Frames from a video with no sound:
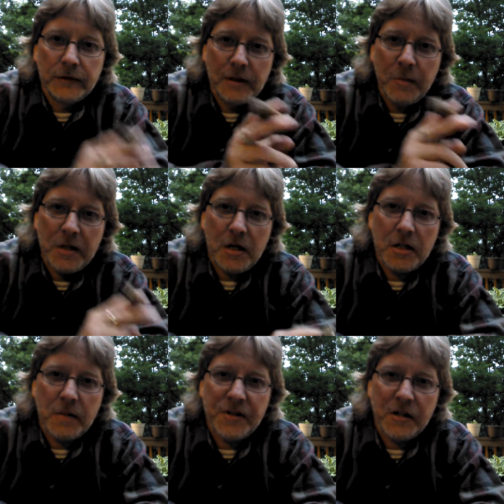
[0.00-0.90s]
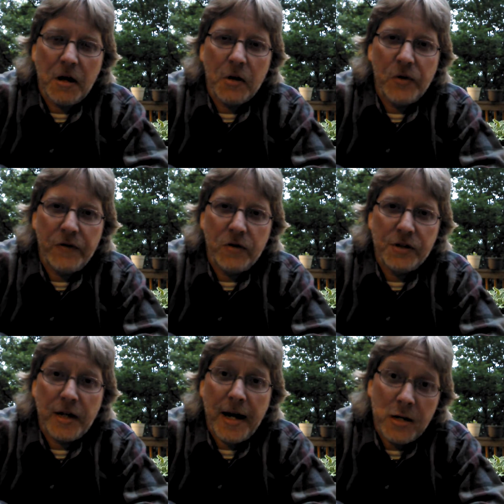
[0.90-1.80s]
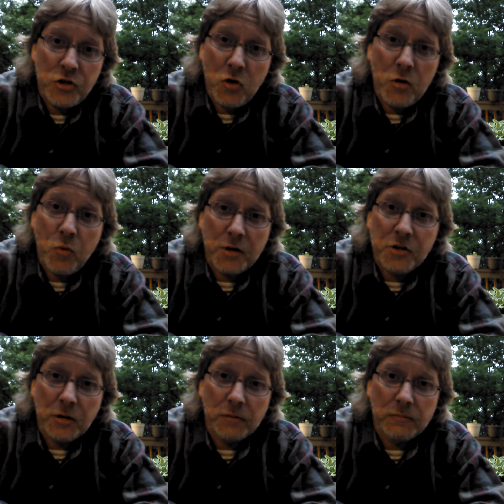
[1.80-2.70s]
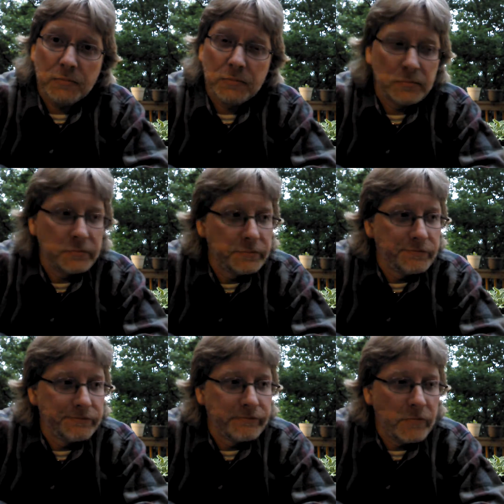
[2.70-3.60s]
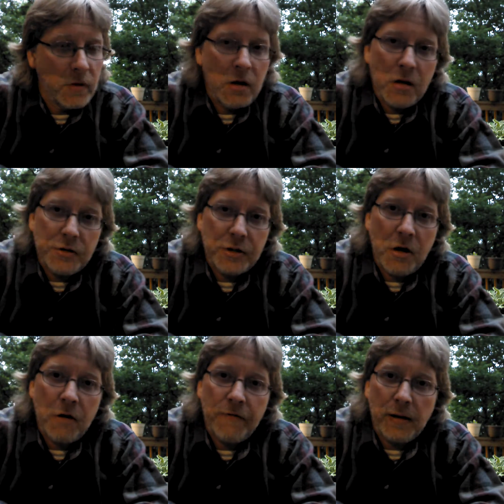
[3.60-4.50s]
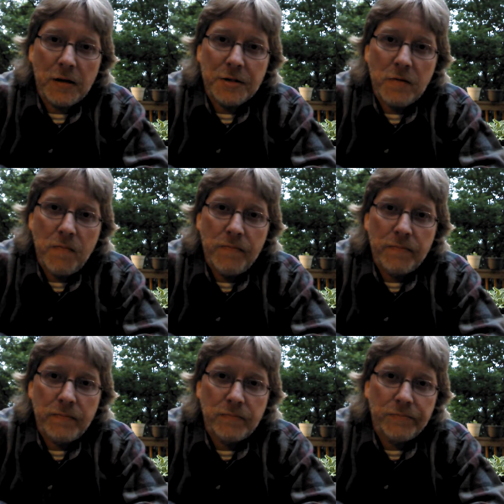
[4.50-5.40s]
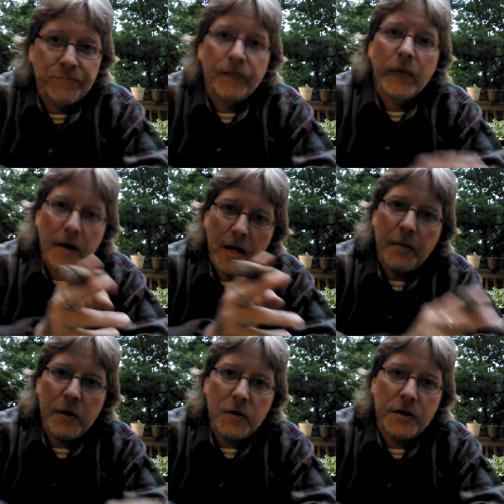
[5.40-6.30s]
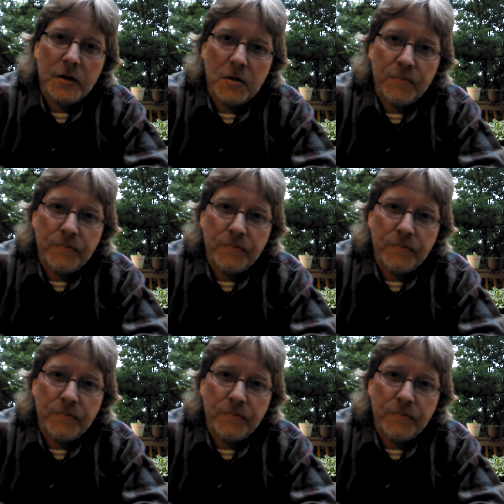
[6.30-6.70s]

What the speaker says: Let me tell you some cigar reviews that I enjoy watching. Cigar fellas. Hey, Moose.